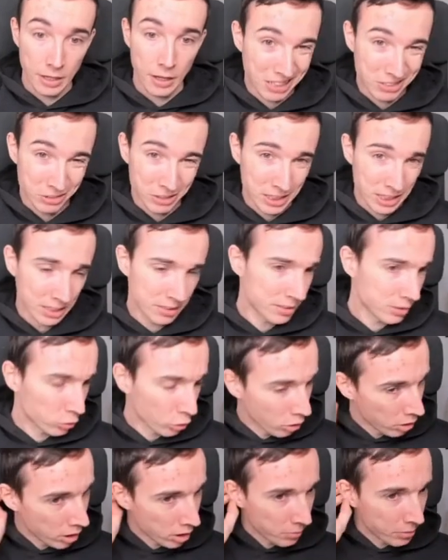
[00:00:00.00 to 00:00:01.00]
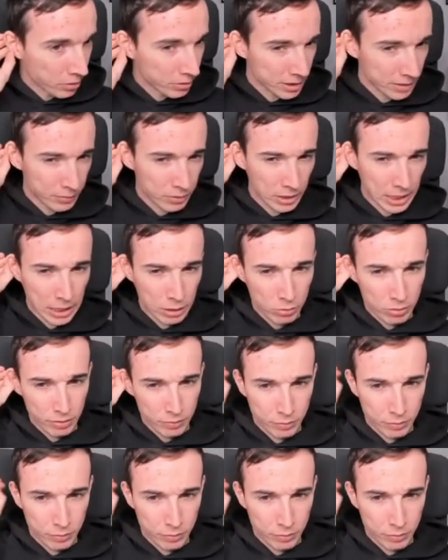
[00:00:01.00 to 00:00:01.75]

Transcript: I don't think it's stronger because after knight to